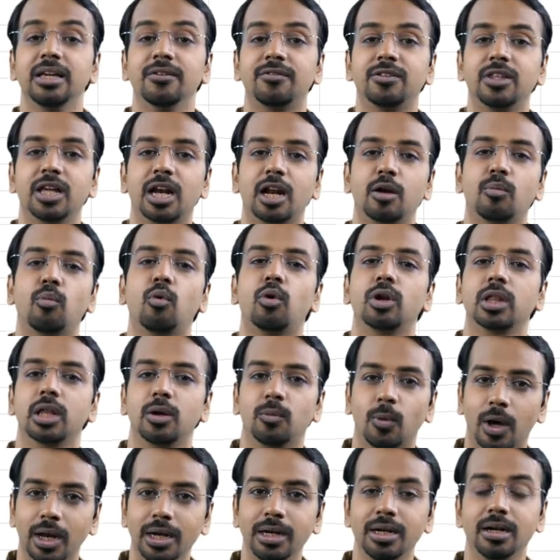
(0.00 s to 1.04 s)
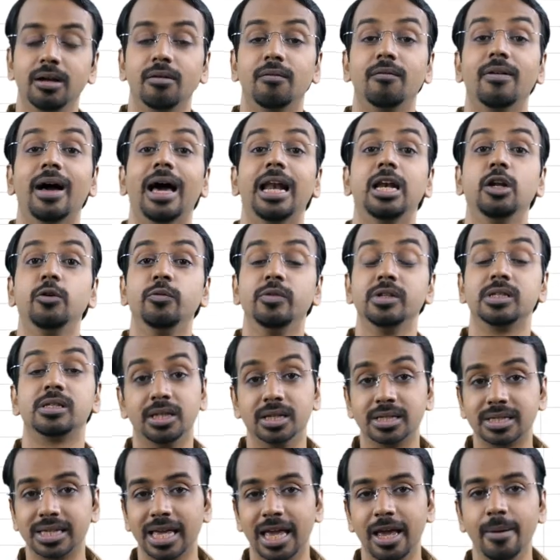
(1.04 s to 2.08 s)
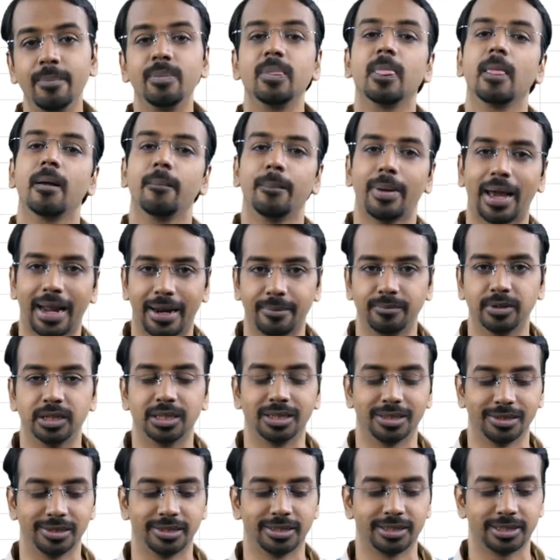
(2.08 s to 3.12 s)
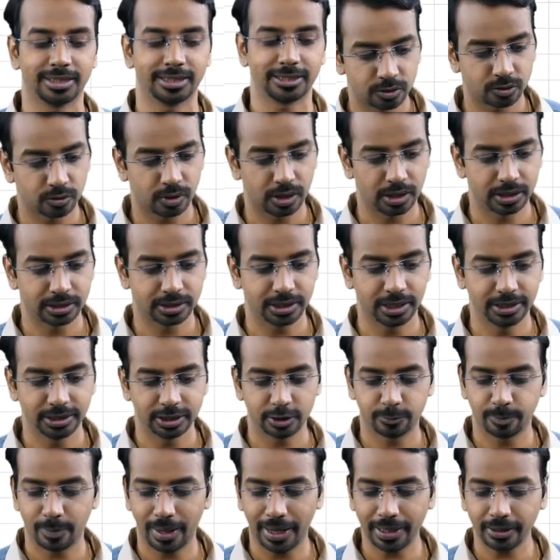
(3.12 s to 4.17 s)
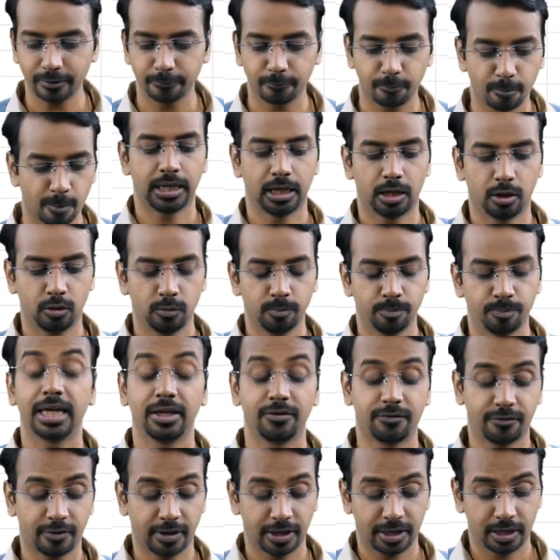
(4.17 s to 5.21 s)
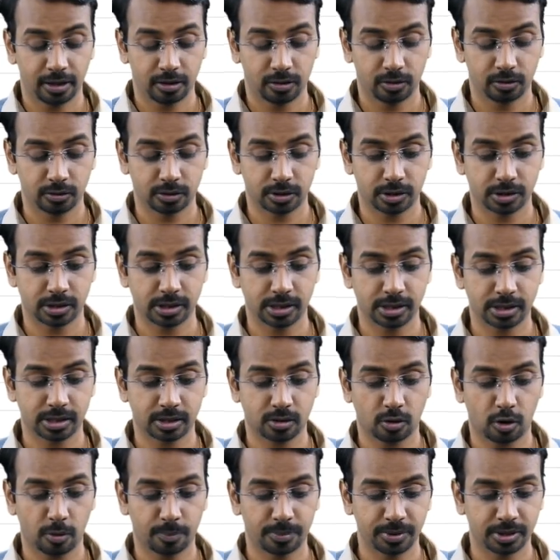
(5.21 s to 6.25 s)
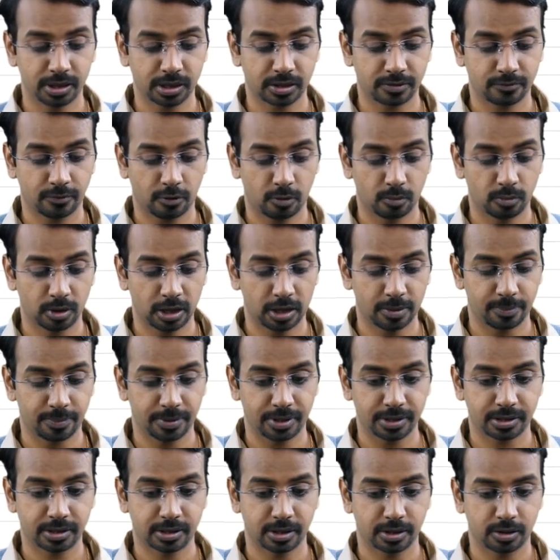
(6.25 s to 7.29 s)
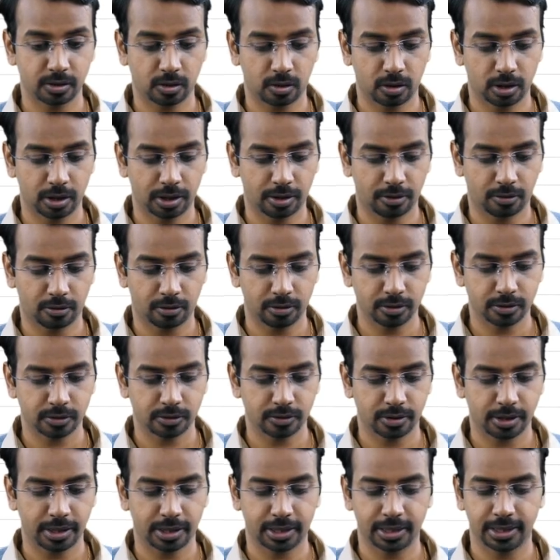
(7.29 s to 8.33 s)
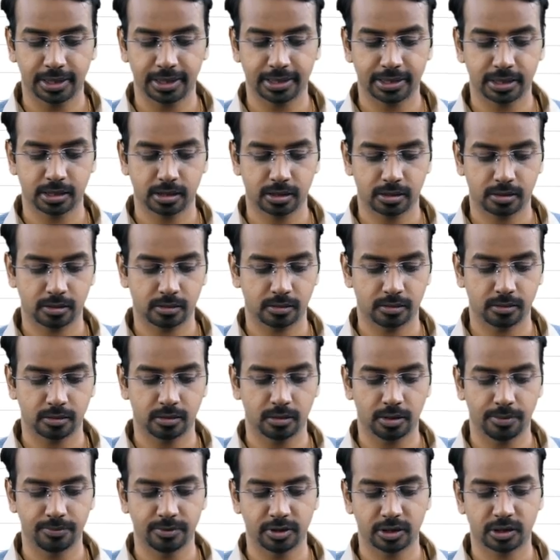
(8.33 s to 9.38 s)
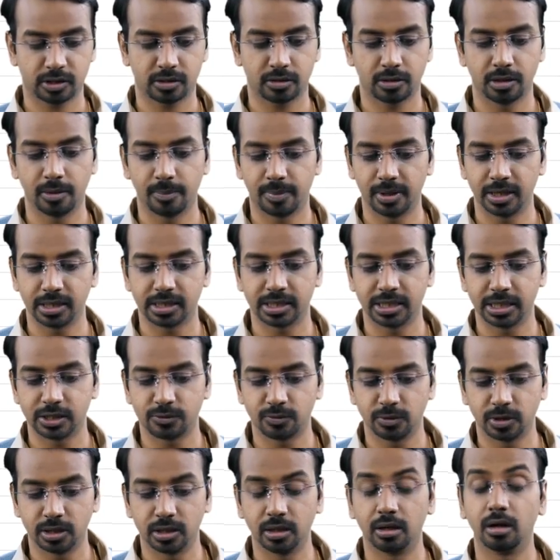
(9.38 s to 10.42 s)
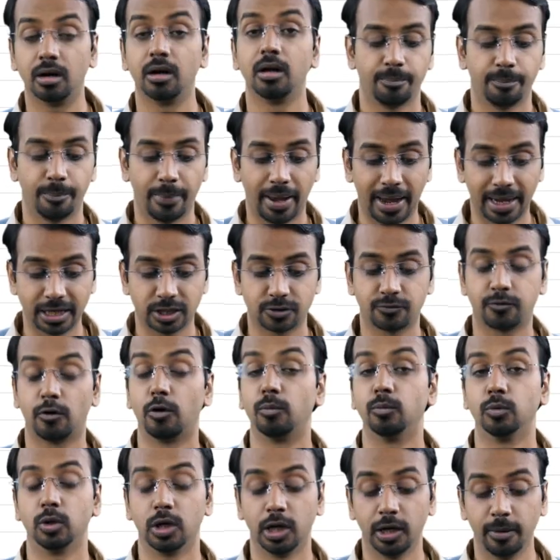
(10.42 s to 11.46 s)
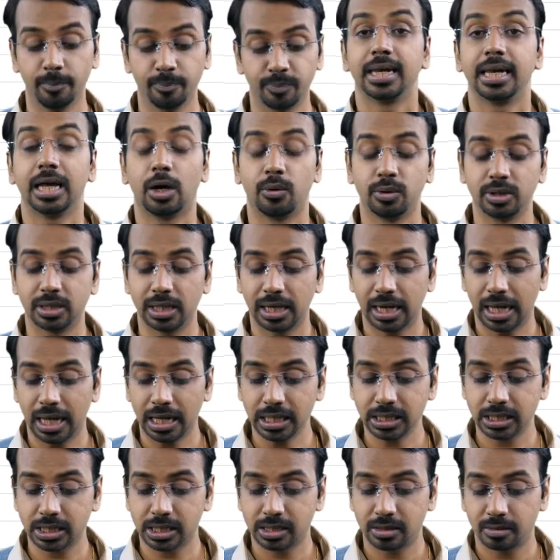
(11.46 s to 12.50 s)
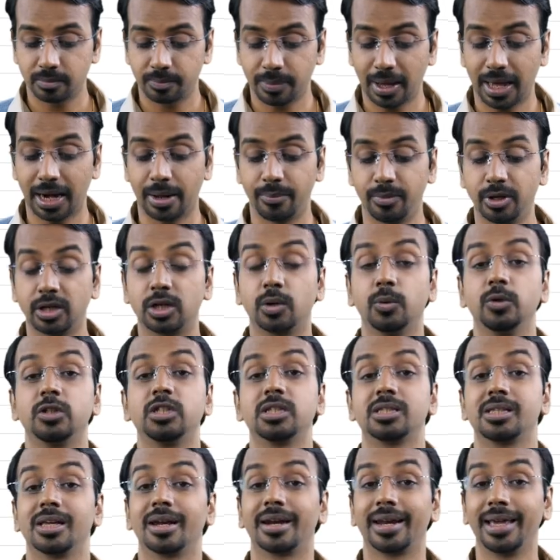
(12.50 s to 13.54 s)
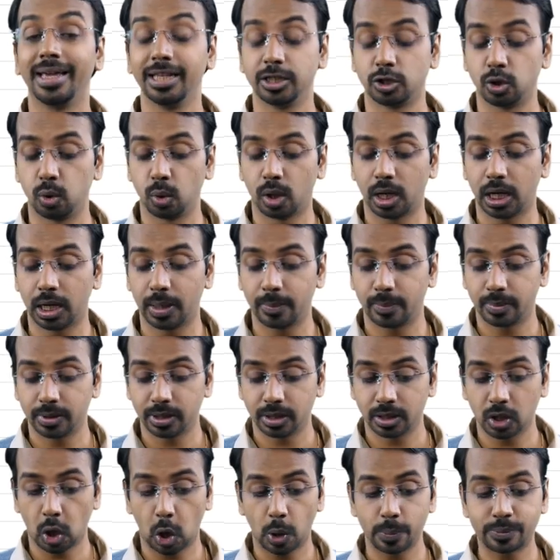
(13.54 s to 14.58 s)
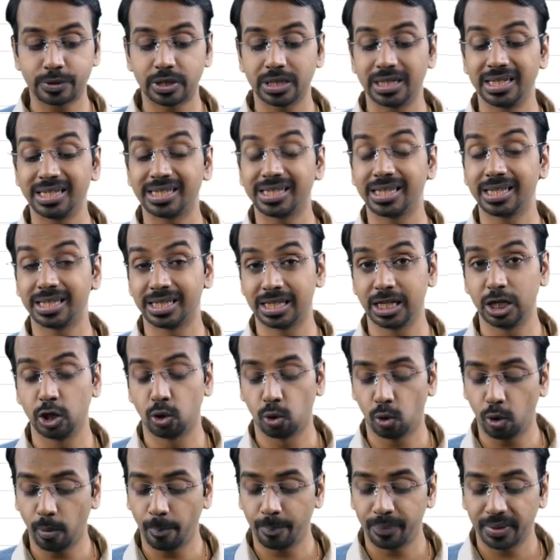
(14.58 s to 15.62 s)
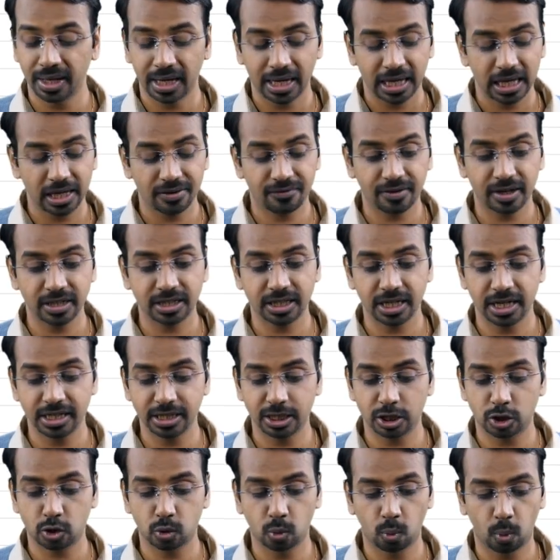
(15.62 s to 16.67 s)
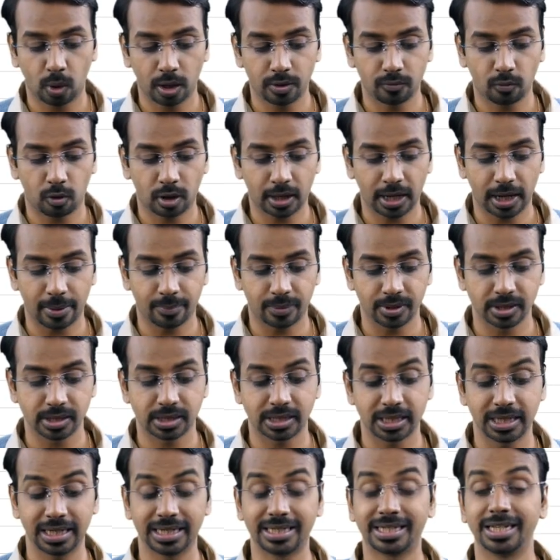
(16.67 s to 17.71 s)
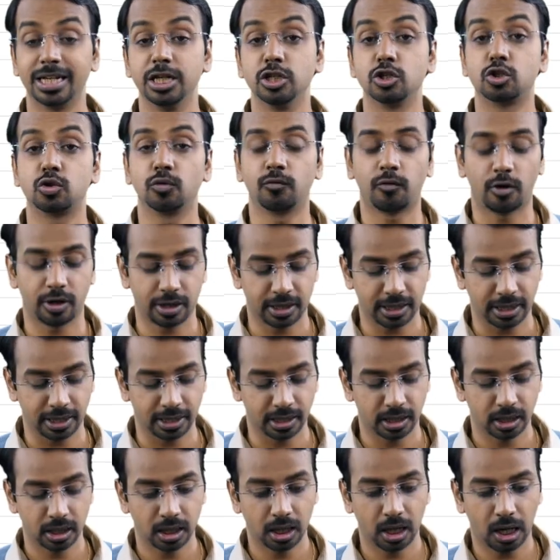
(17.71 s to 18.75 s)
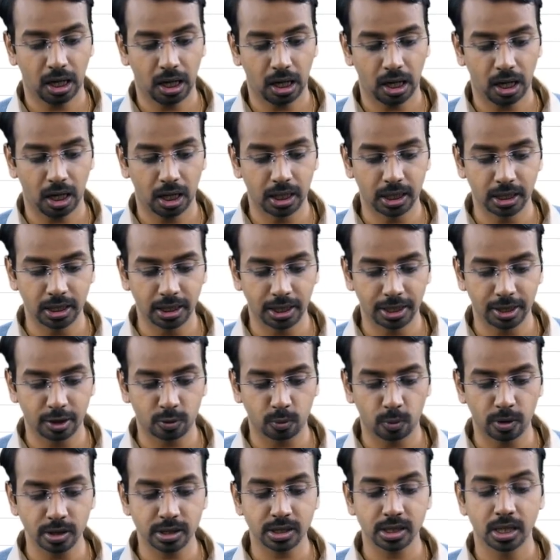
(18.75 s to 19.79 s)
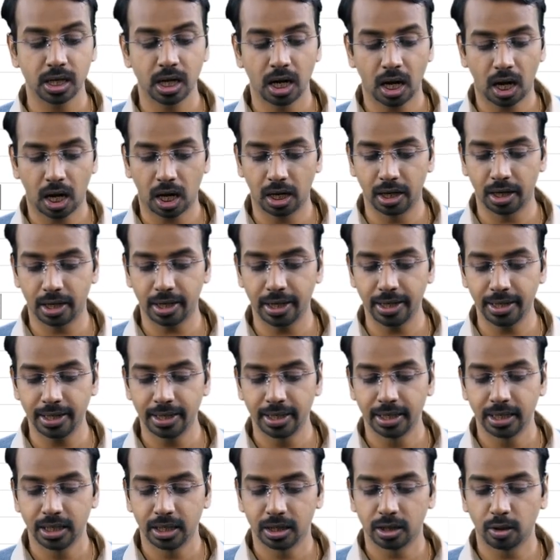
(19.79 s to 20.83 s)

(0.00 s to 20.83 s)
If there are more than one value with the same parameters. So I'll change it back. Now, if I, you know, just copy this formula and paste it all across, right? It has, you know, I've just replaced this with the match formula. Now, in the last parameter, which is the range lookup, the option is 0. If I change it to 1, what happens? See, it changed to 49. Earlier, it was 100.